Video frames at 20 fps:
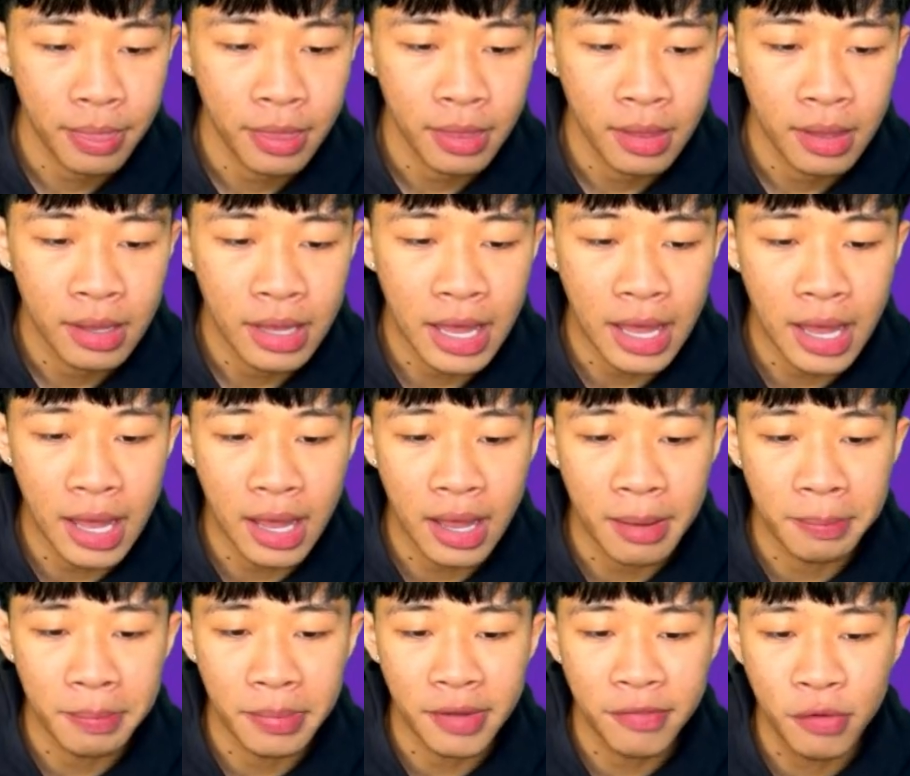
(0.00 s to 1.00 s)

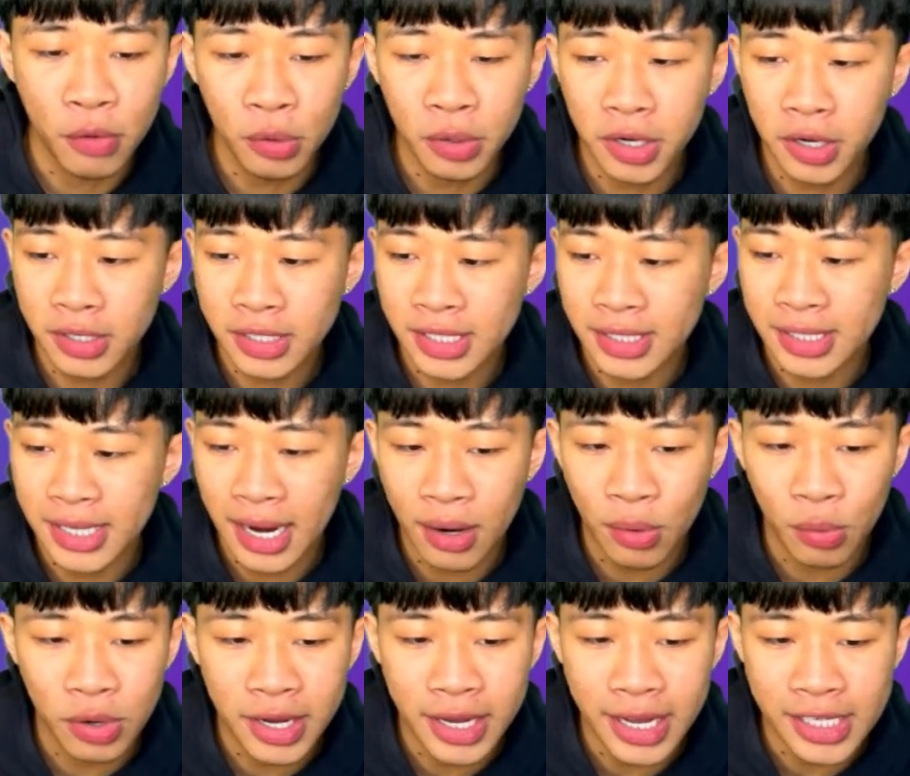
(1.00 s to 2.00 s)
If Kuna doesn't start,
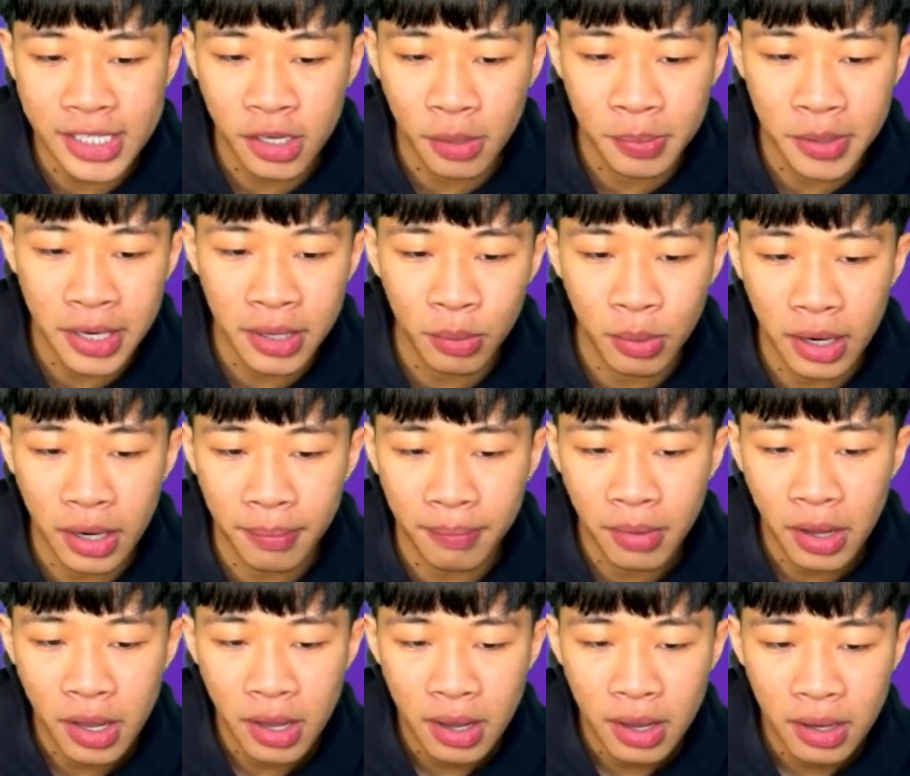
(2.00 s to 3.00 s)
will he get subbed in? Well,
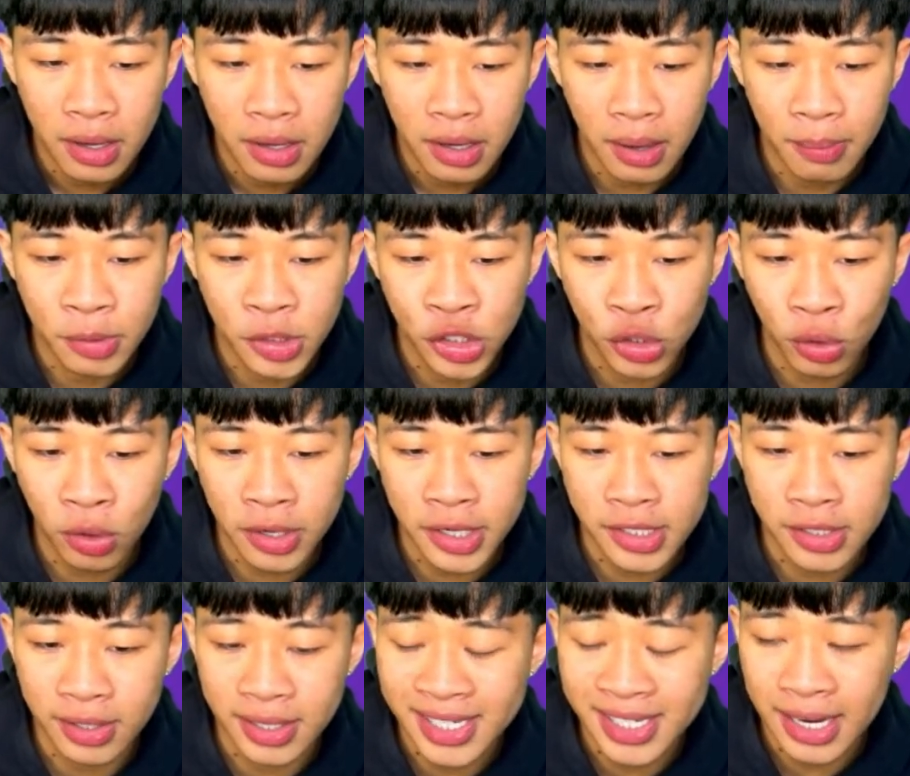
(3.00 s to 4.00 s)
I'm sure he's
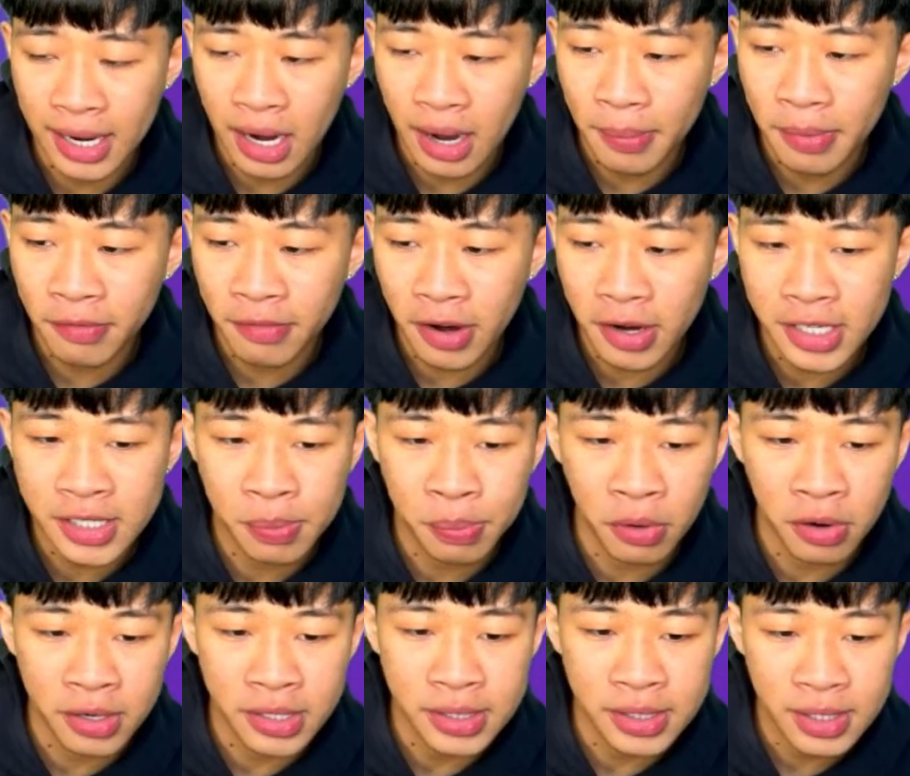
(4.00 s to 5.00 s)
going to start. I'd be very
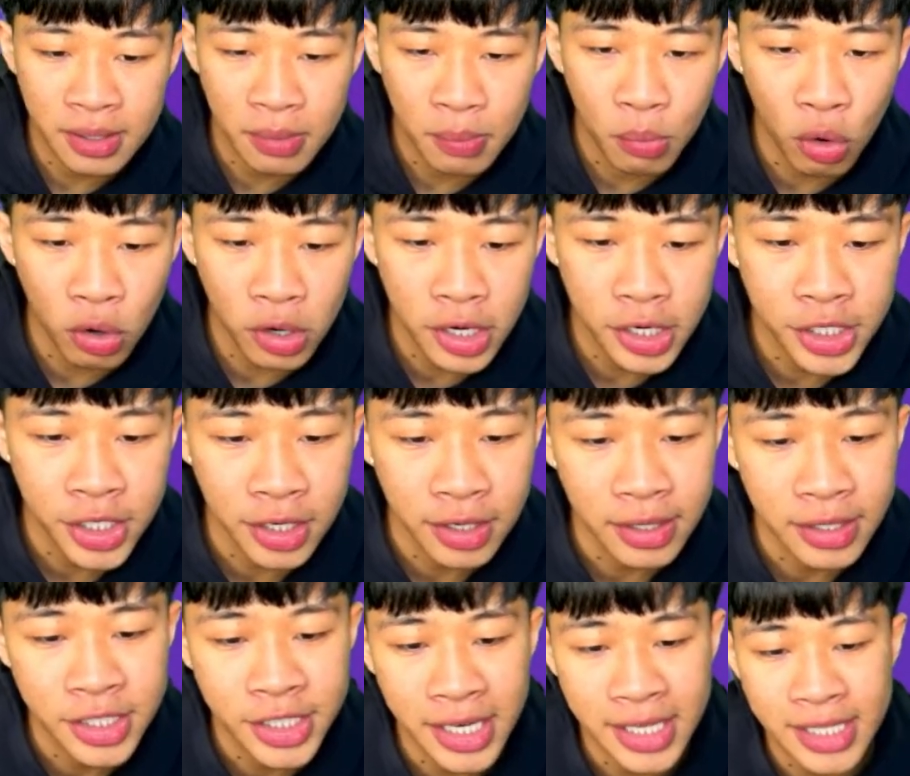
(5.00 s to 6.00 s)
surprised. Morning Shy,
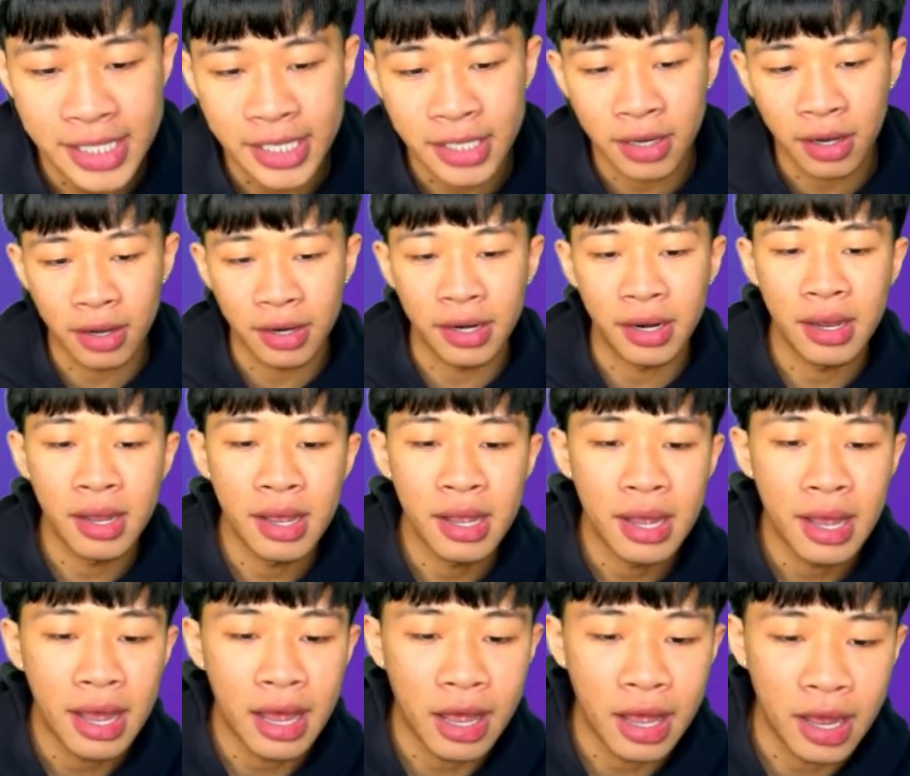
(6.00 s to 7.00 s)
Chess Econ.
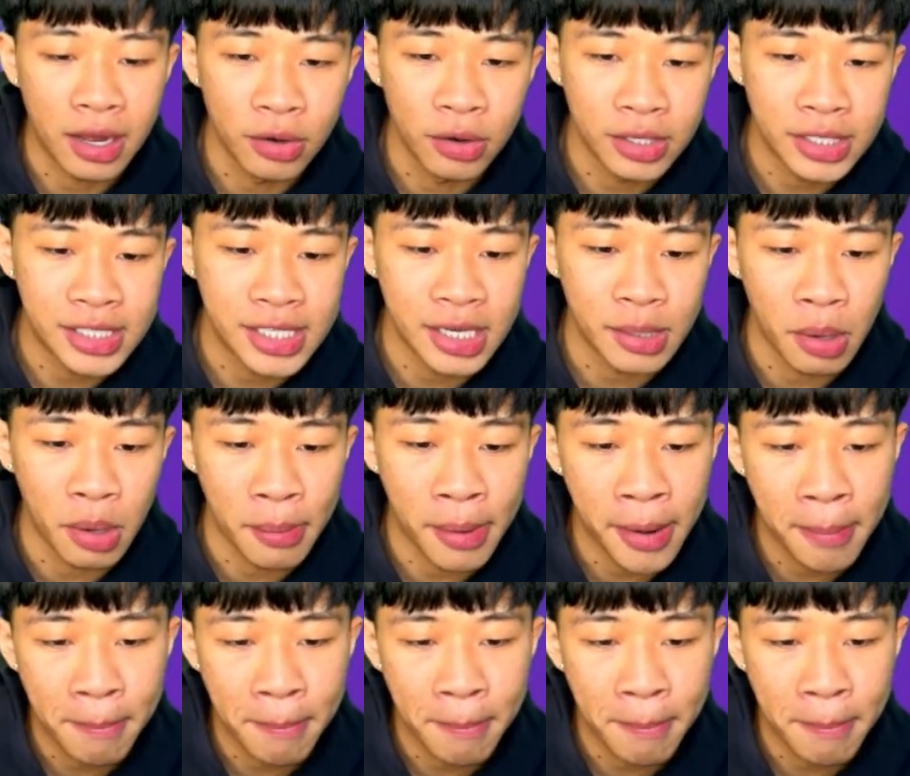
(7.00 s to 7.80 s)
Good to see you, my man.